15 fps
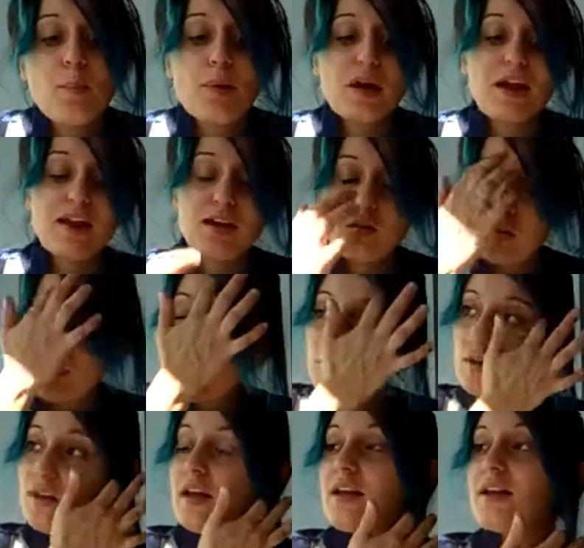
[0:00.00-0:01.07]
But I can
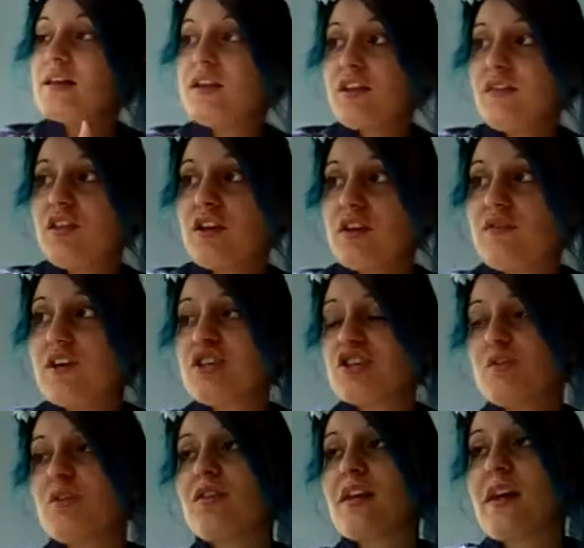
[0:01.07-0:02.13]
remember like leaving the
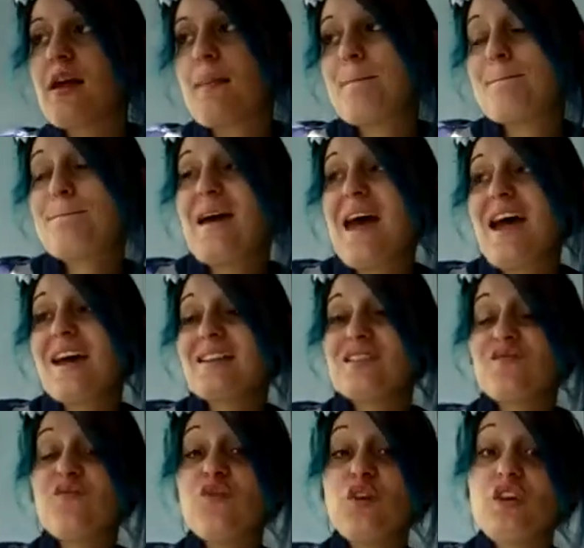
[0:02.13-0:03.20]
convention with like
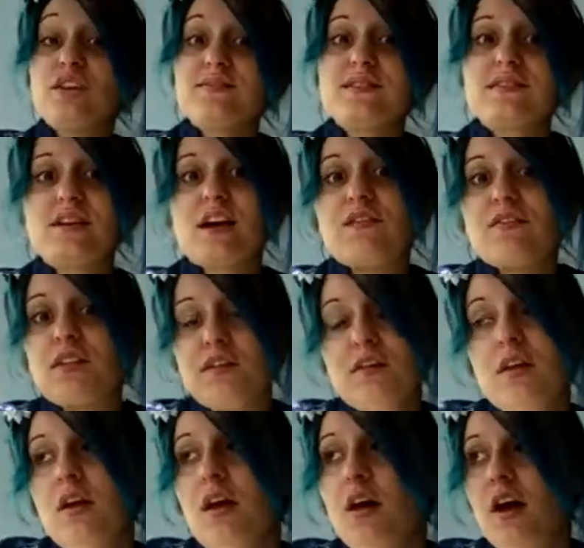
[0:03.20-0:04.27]
bags full of stuff
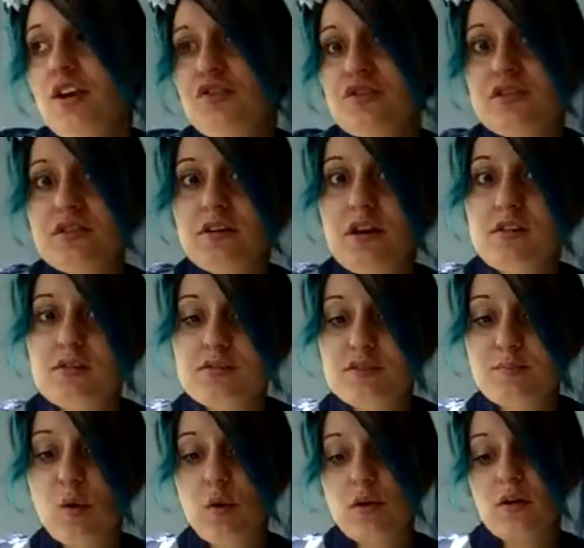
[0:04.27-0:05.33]
and hundreds of
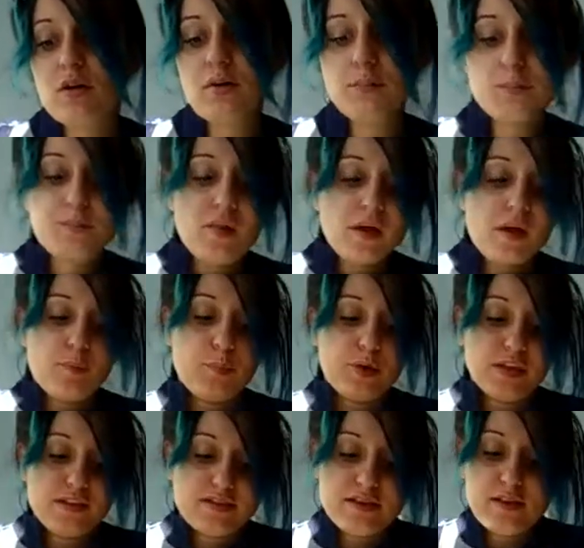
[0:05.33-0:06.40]
dollars poorer.
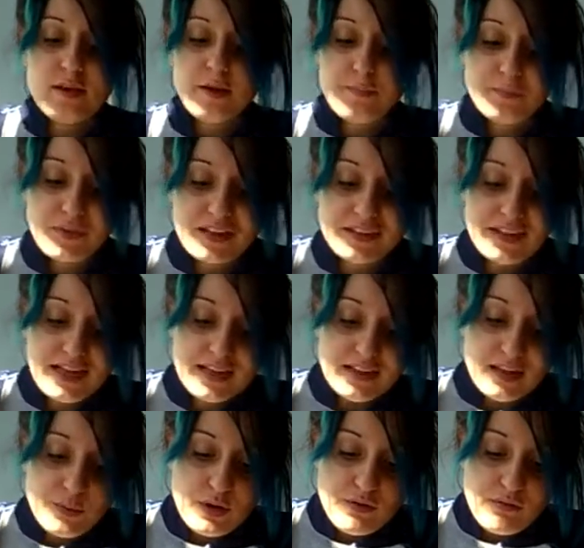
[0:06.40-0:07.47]
But
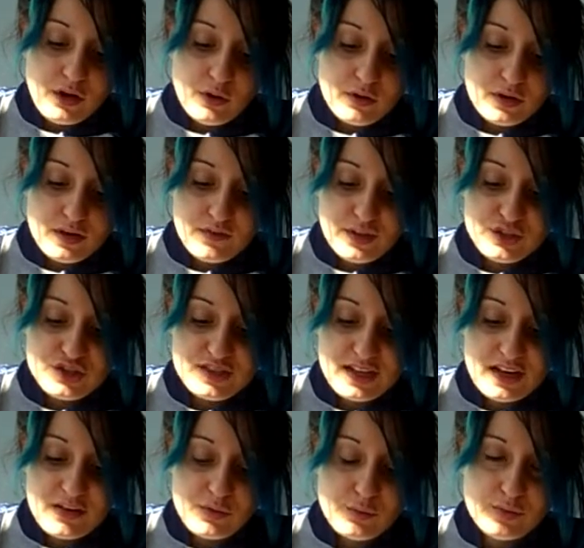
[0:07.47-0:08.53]
lately whenever I go to conventions, I
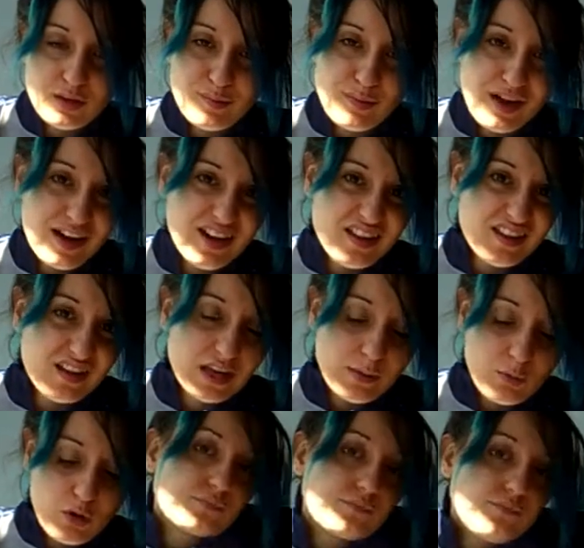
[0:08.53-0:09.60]
never really buy anything
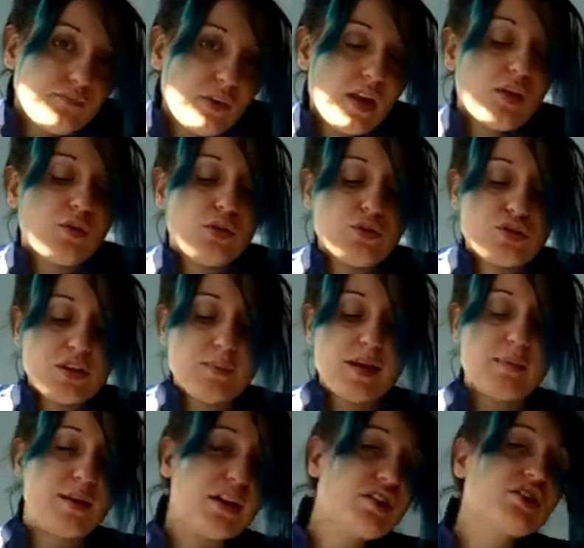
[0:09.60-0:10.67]
anymore. I don't usually
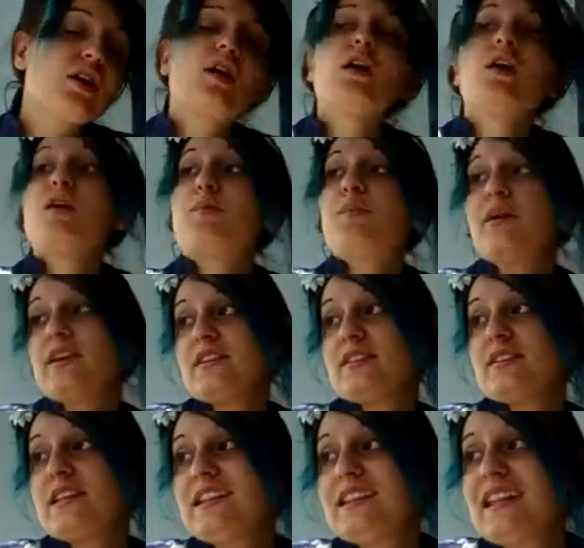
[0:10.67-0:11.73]
buy much,
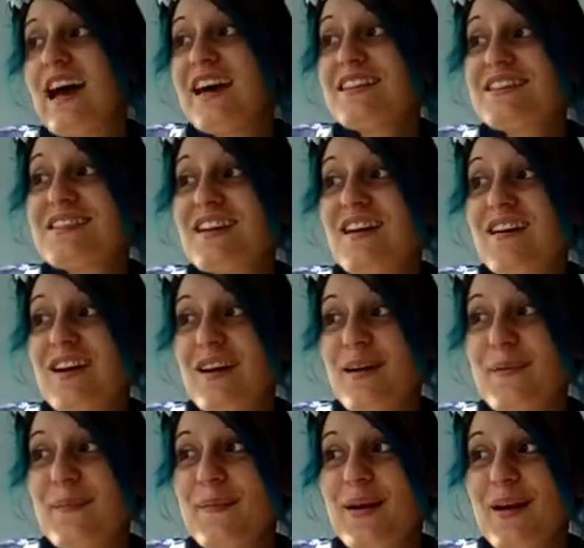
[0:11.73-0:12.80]
but last
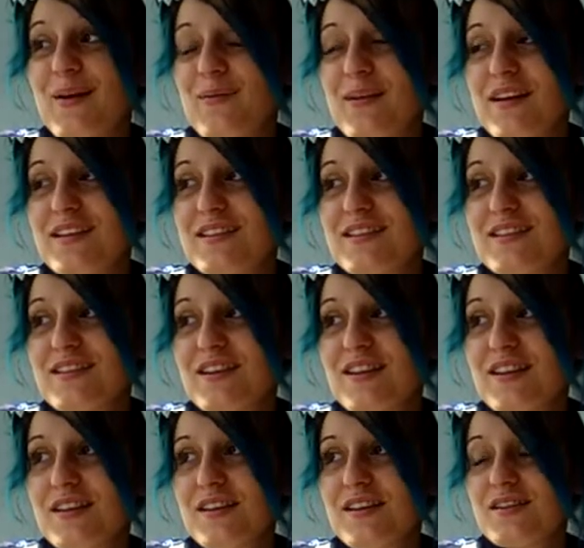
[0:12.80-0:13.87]
time I went
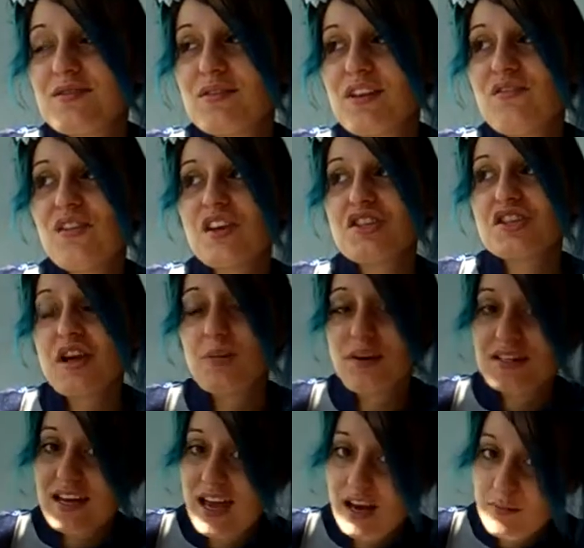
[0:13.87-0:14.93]
to a convention, I
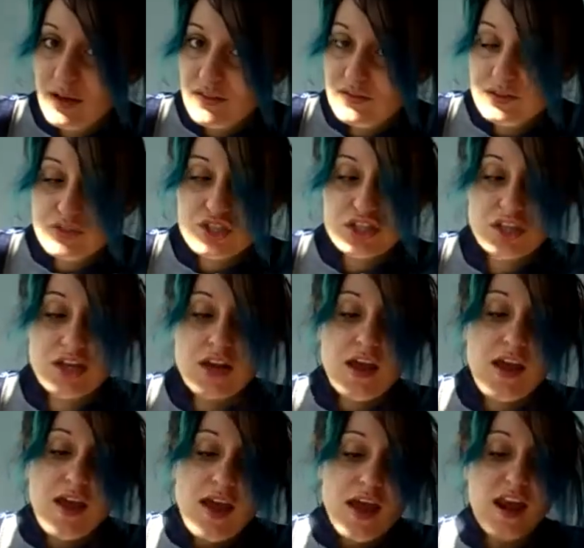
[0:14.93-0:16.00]
went to Anime Evolution,
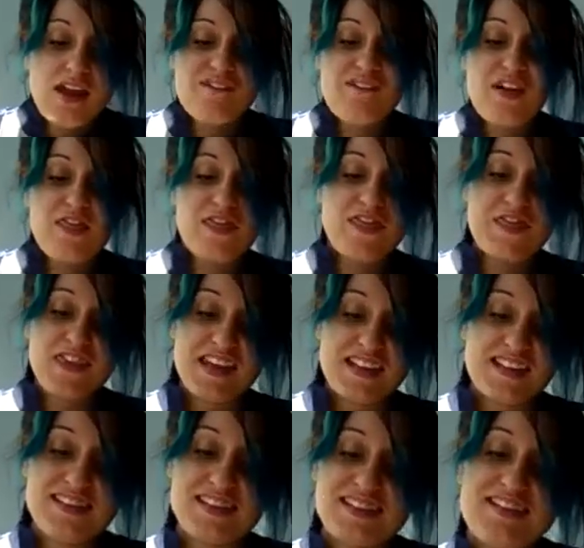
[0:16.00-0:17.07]
and I found
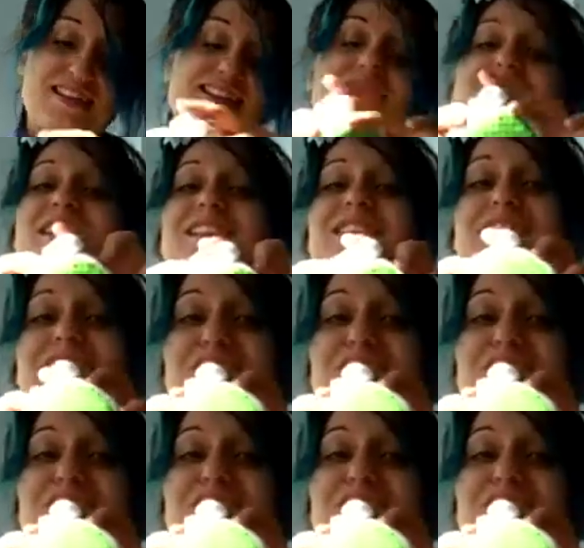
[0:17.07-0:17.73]
this. It's a